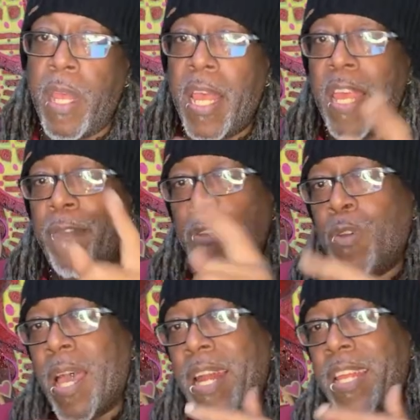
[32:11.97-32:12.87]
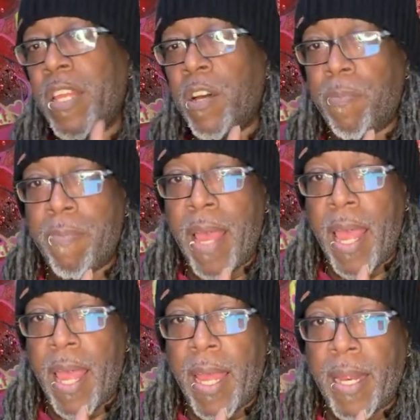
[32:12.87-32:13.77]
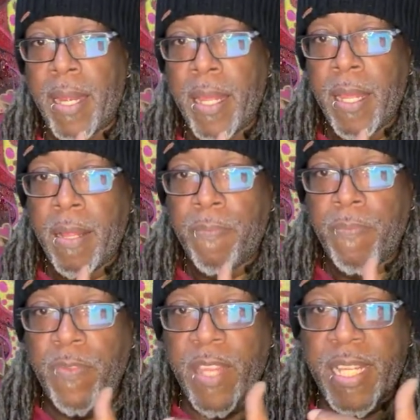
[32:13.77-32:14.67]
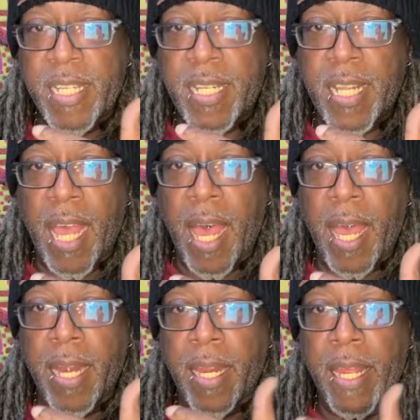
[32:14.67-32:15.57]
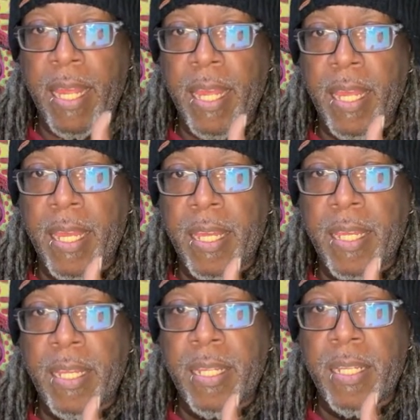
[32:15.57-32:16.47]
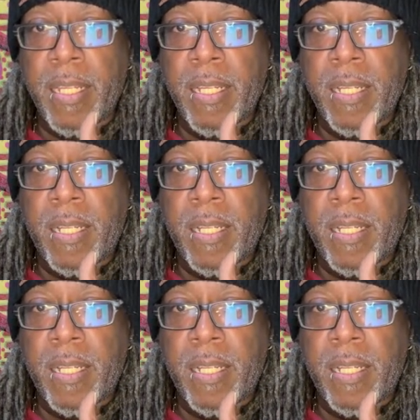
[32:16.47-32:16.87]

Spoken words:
if you got a young man that's got his